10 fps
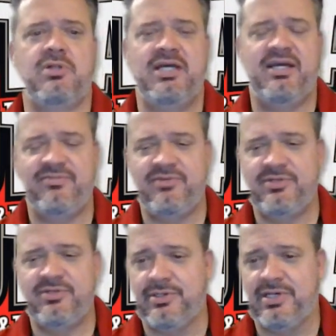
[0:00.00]
left,
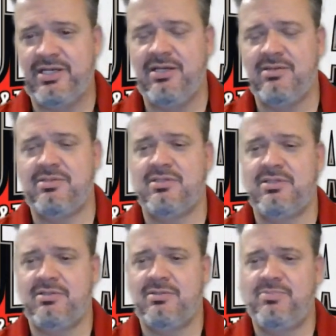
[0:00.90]
so I can't
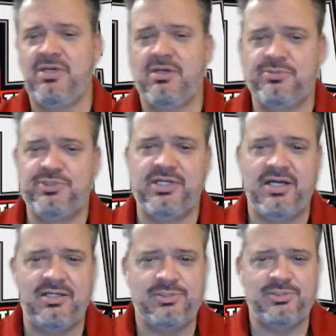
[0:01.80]
be 100%
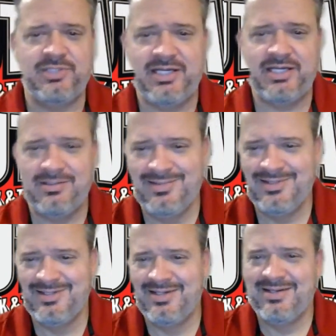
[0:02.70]
honest with that.
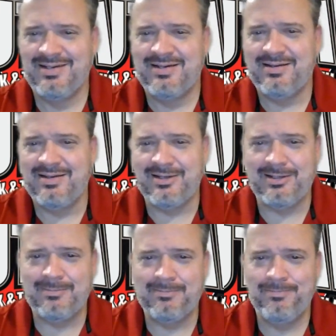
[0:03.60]

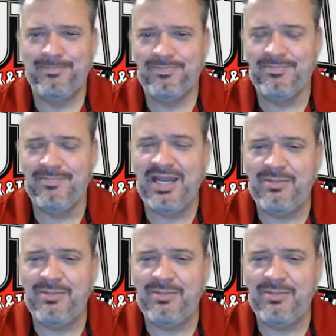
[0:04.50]
Man, it'd be